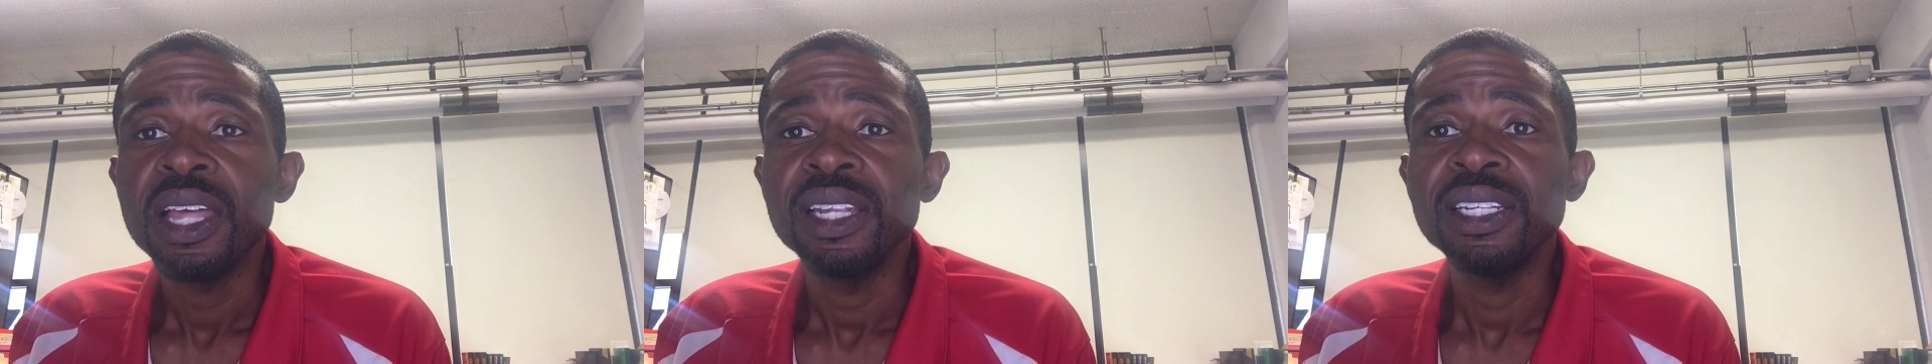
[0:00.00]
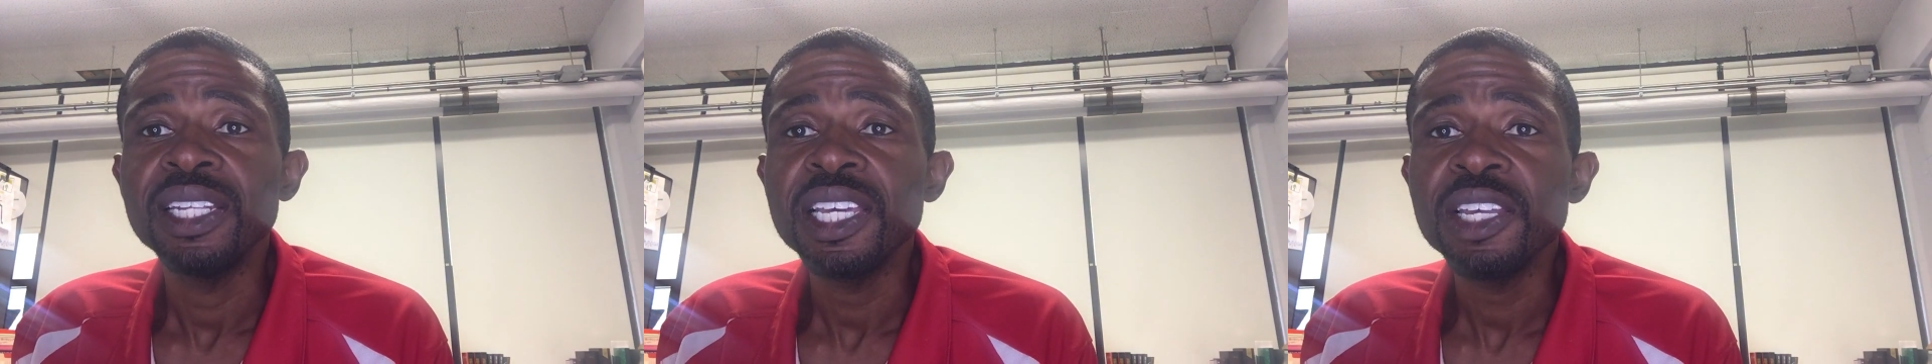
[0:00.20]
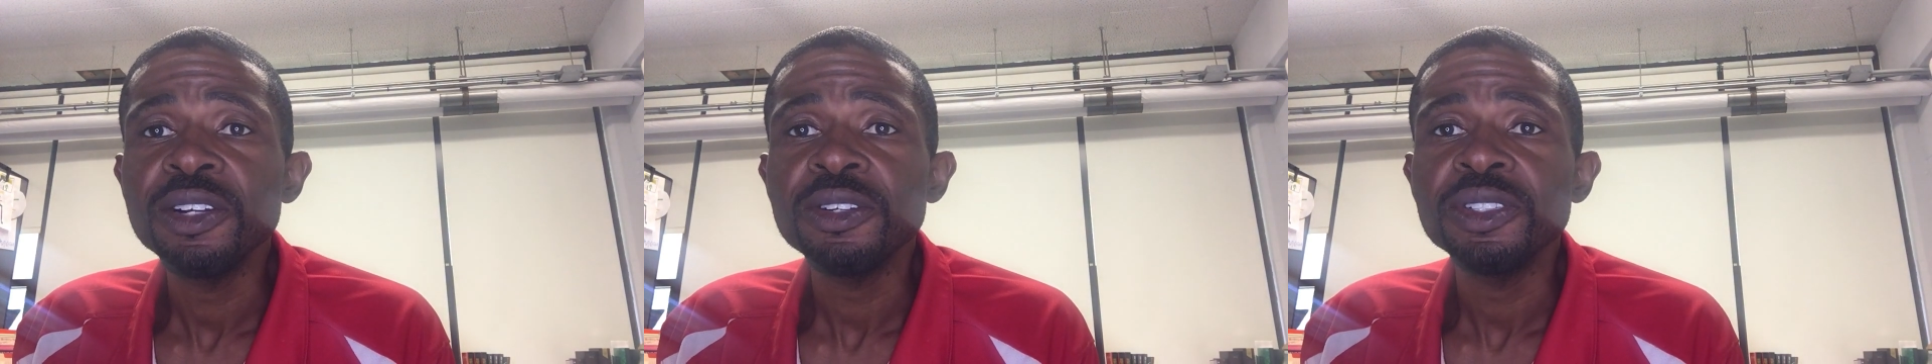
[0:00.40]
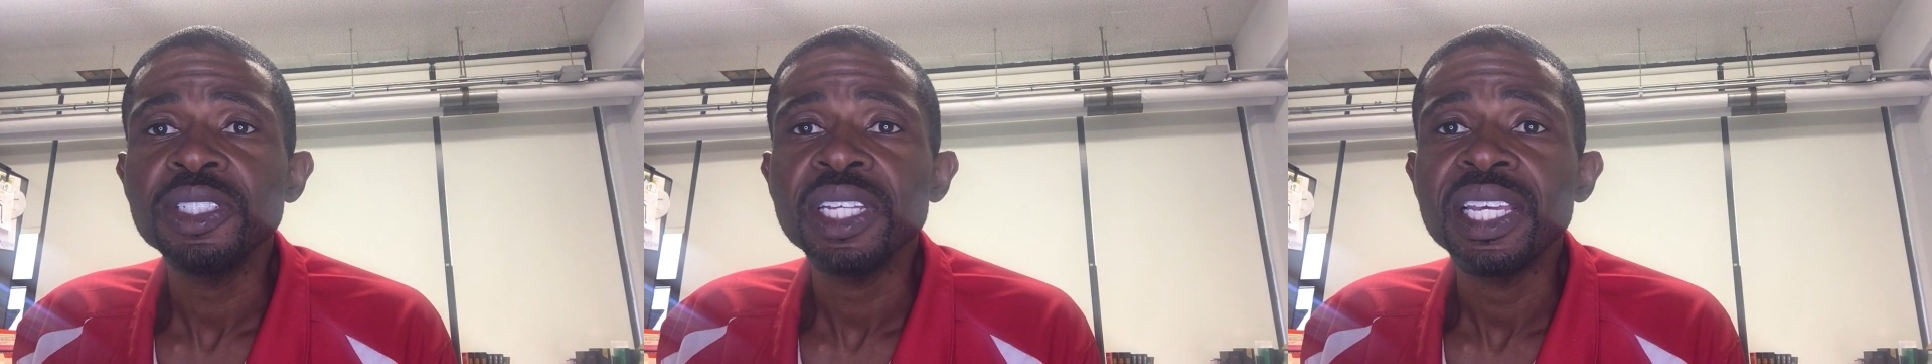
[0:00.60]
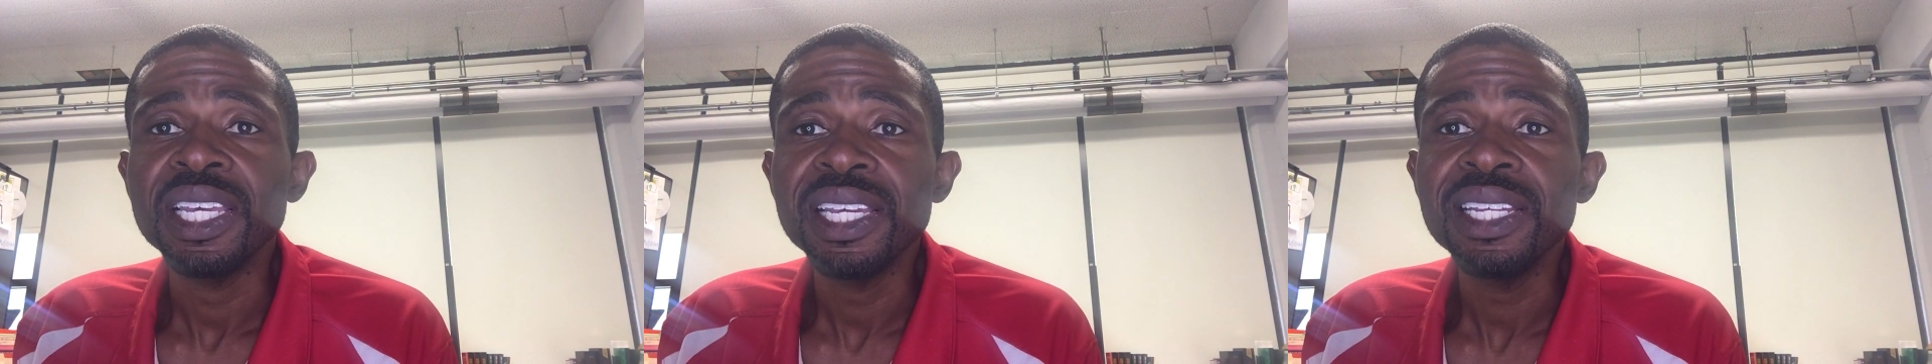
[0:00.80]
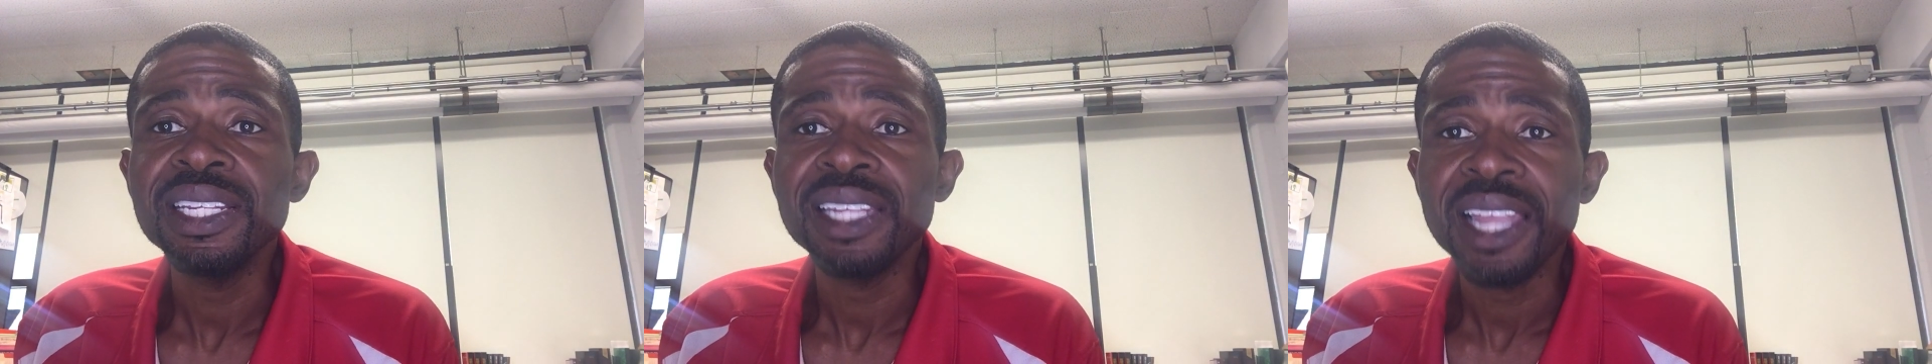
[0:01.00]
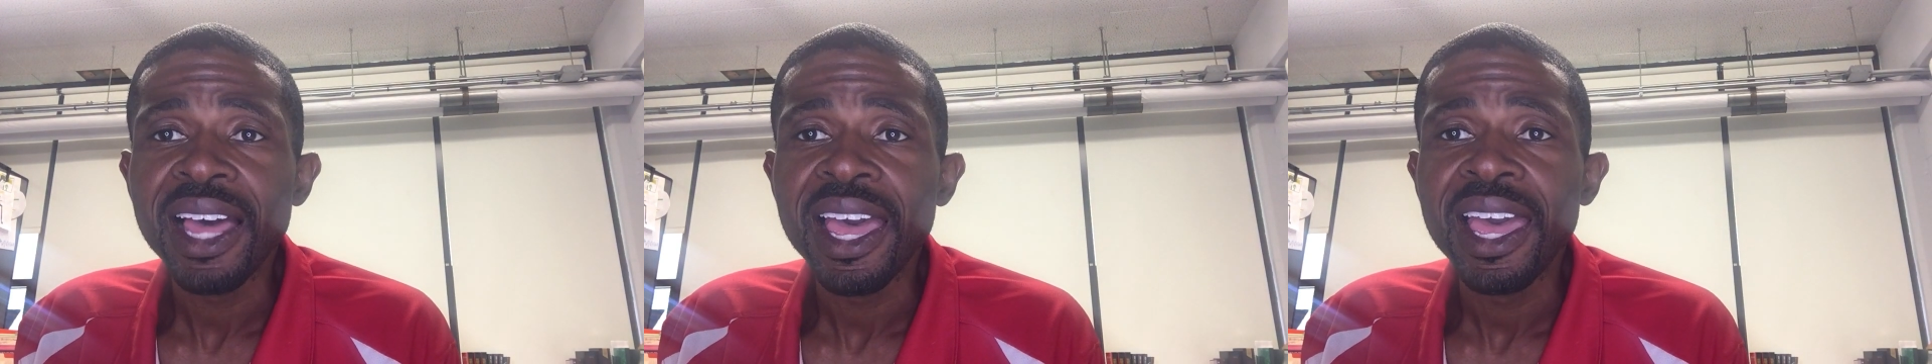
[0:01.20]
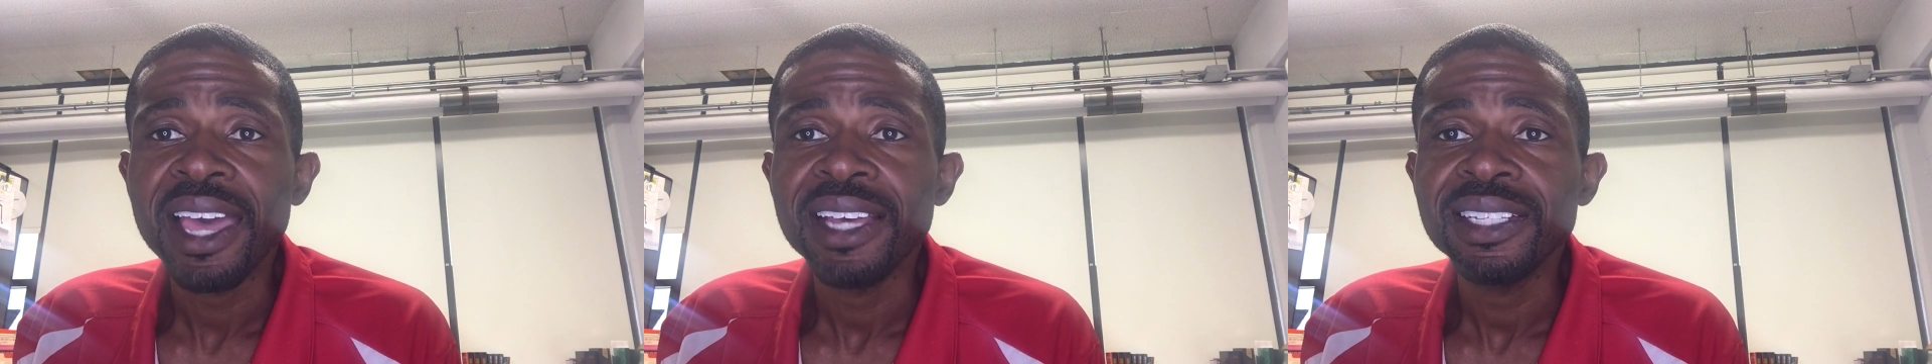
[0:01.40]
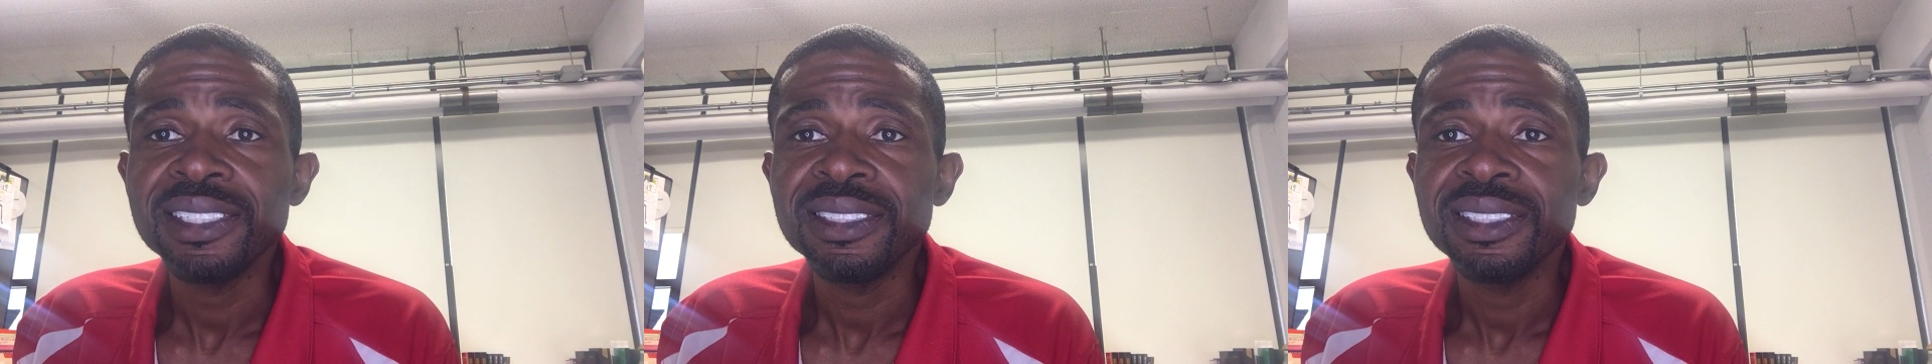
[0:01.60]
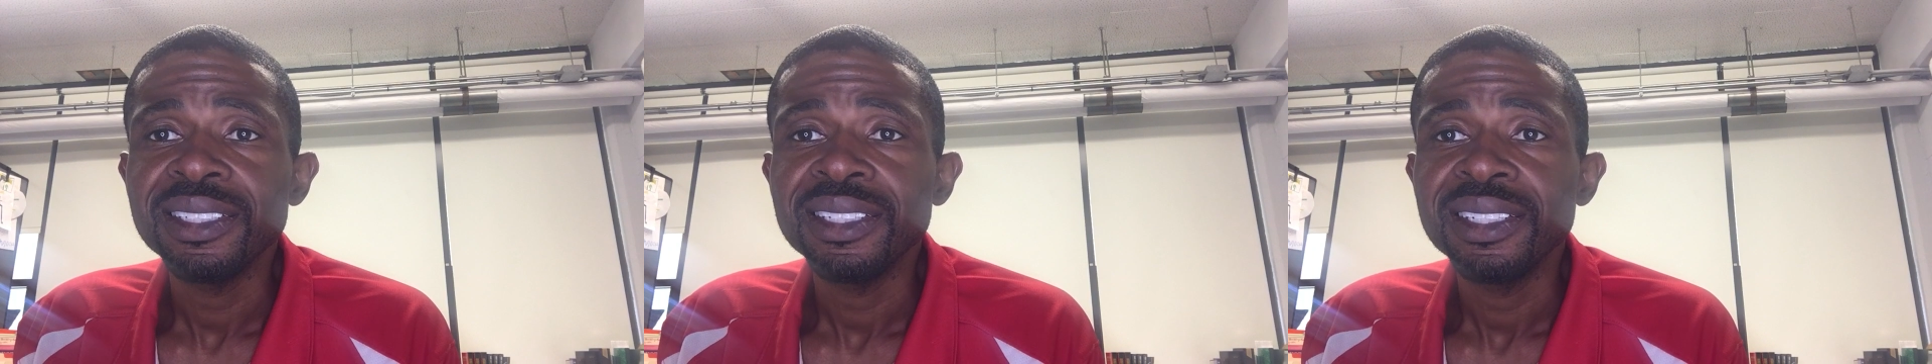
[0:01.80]
Leaders eat
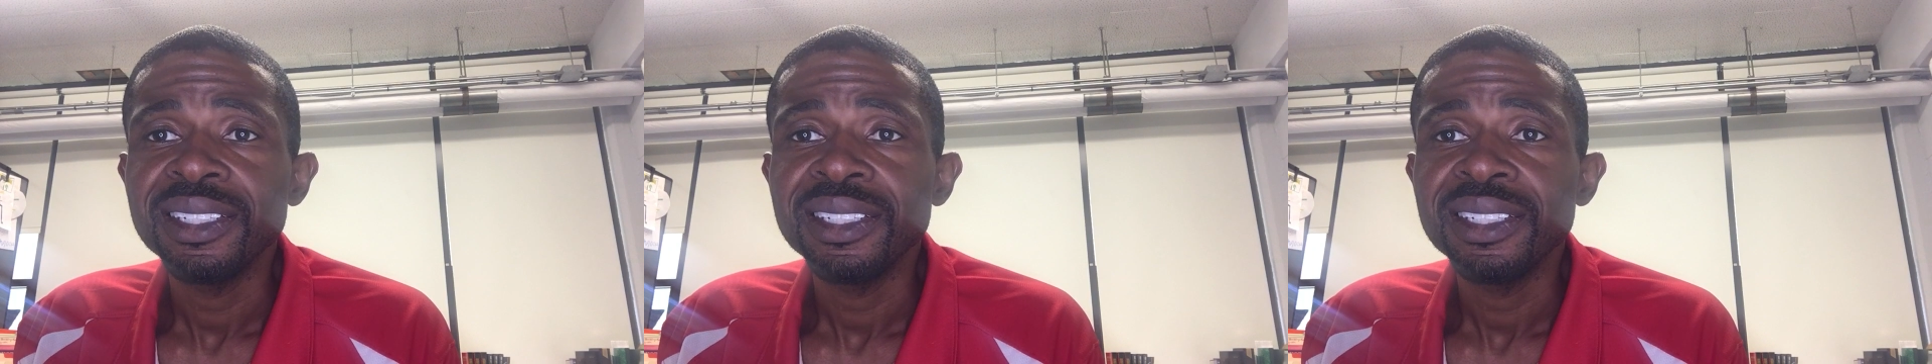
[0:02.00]
last